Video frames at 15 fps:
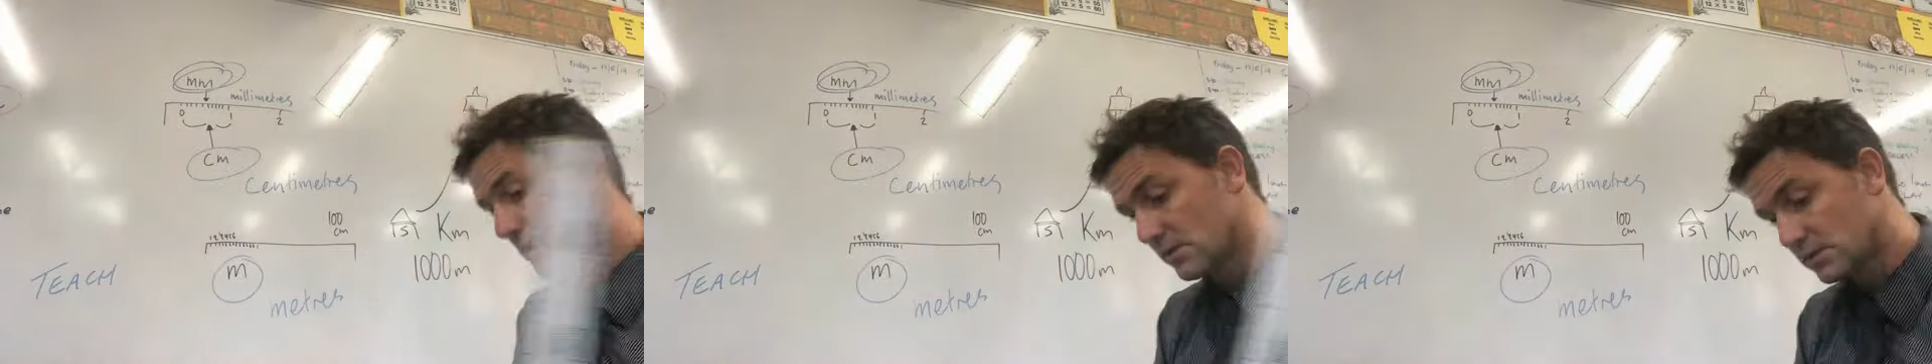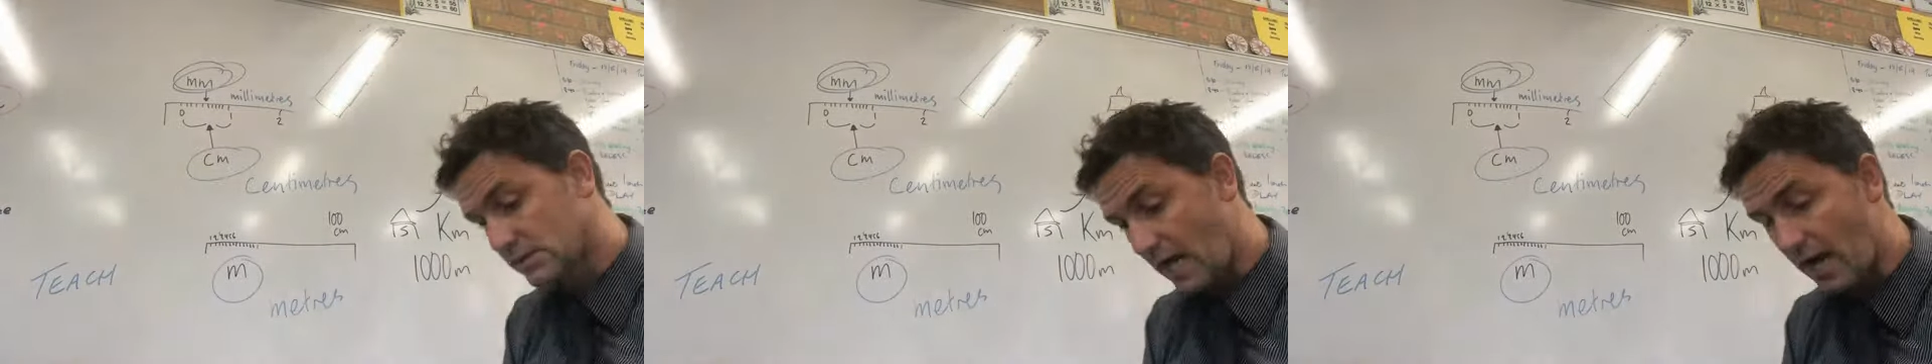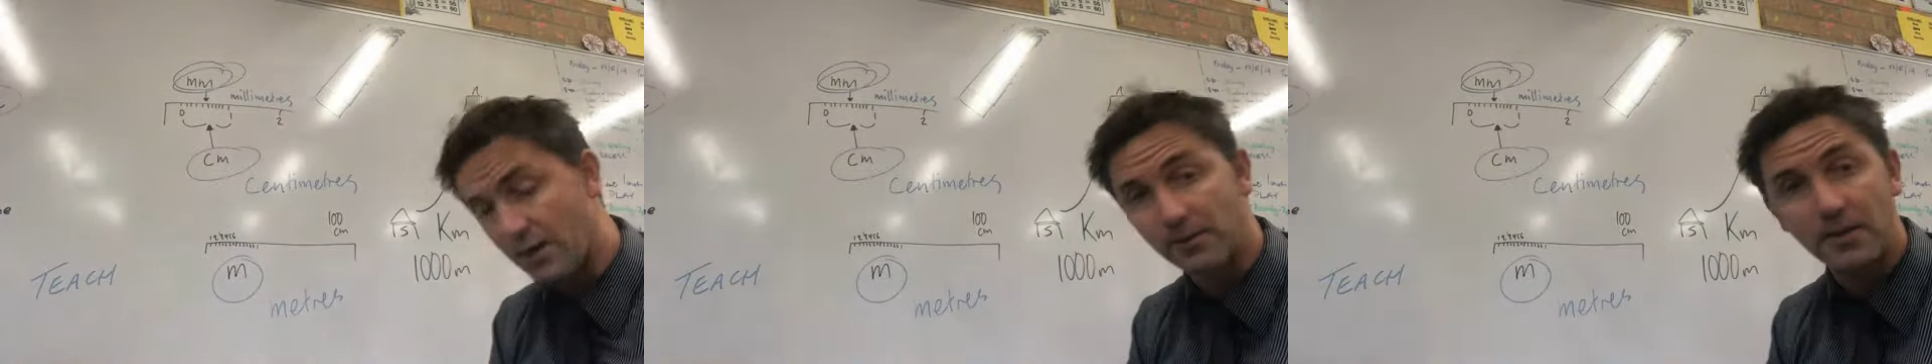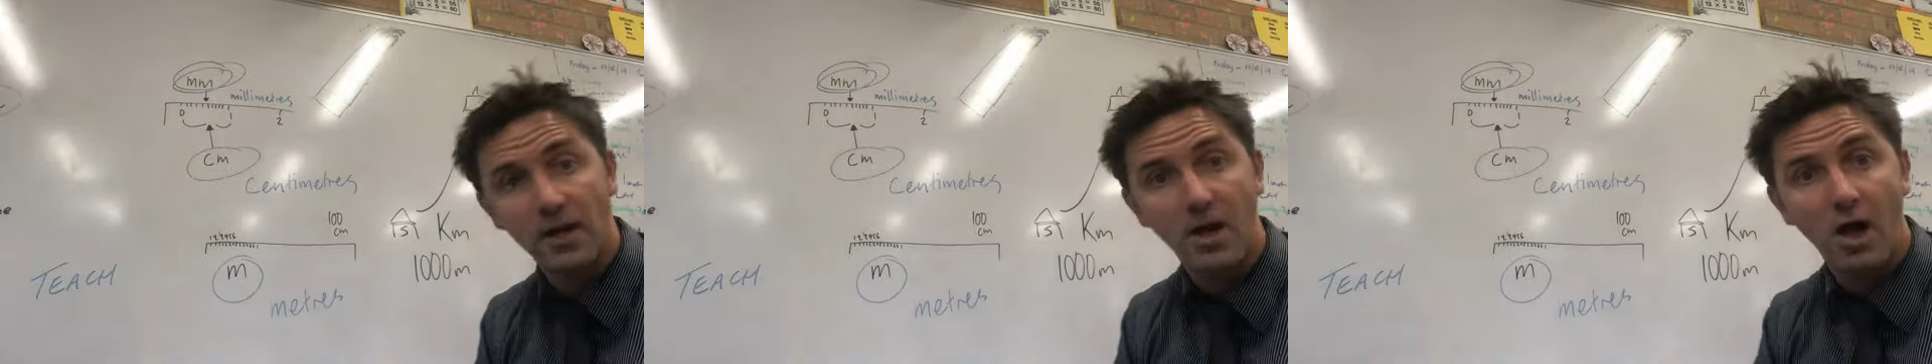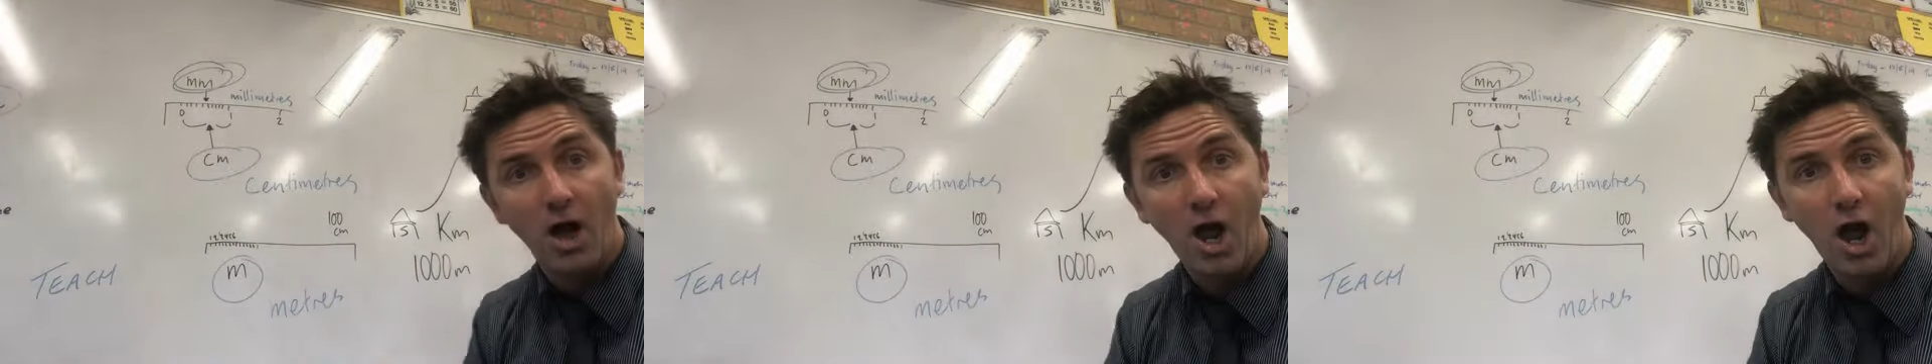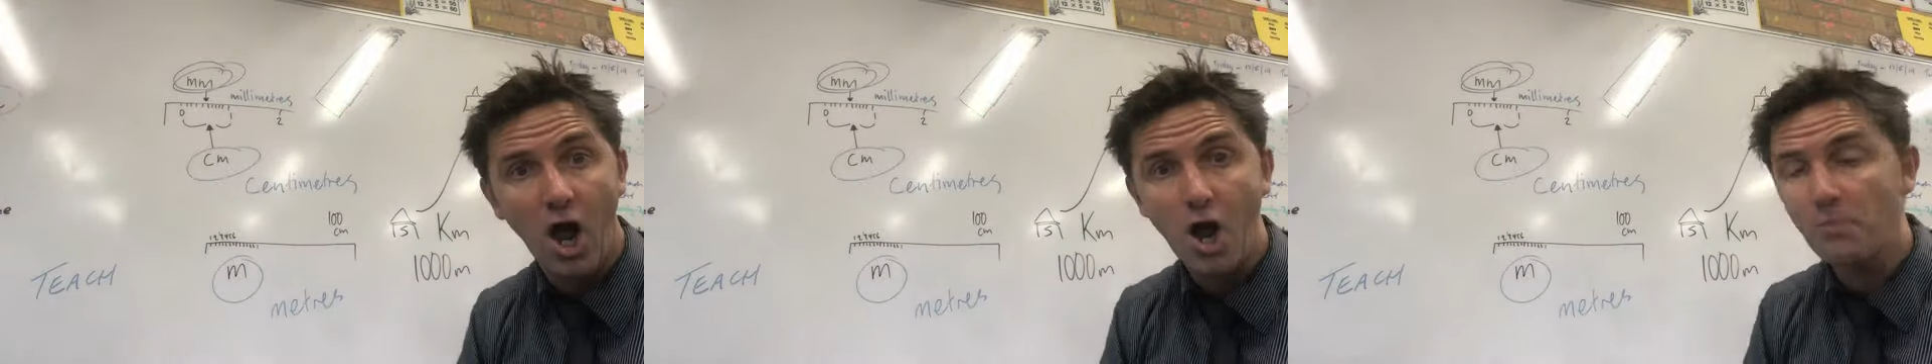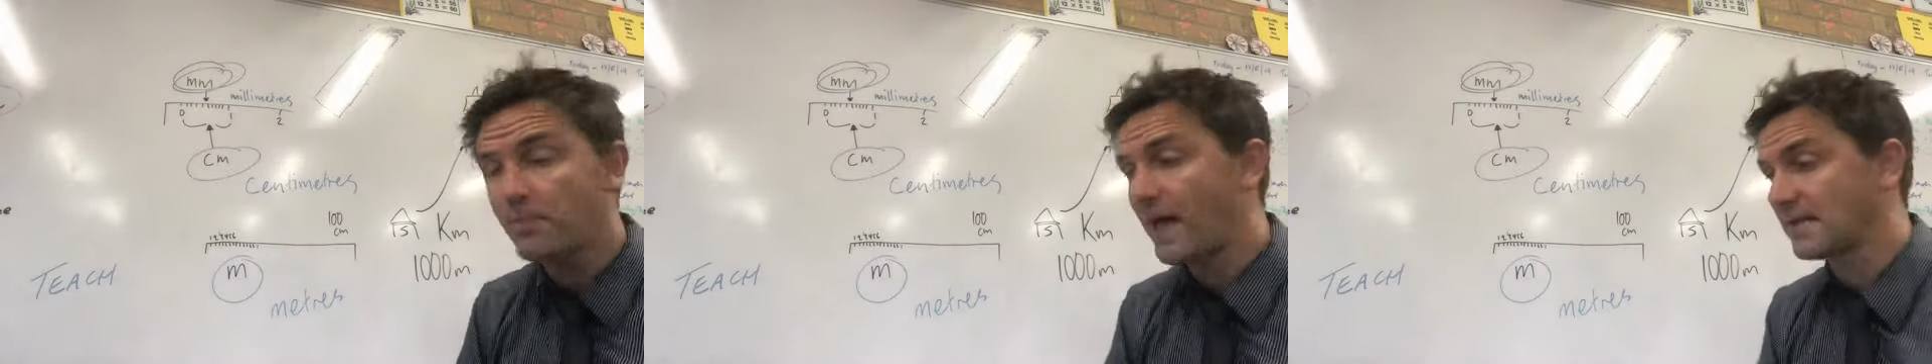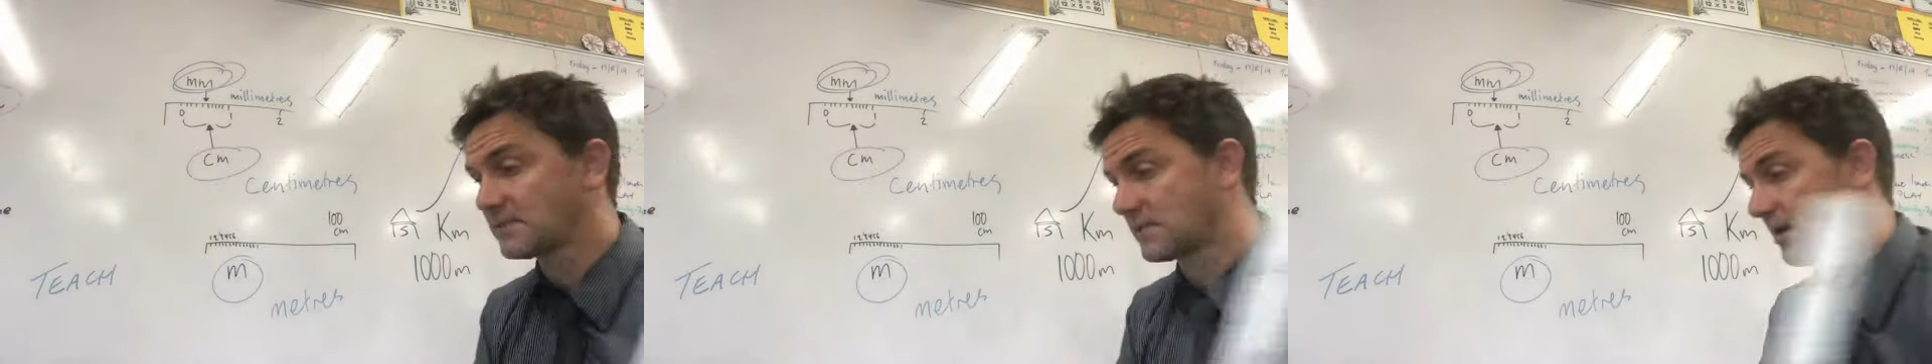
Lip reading: so I hope that's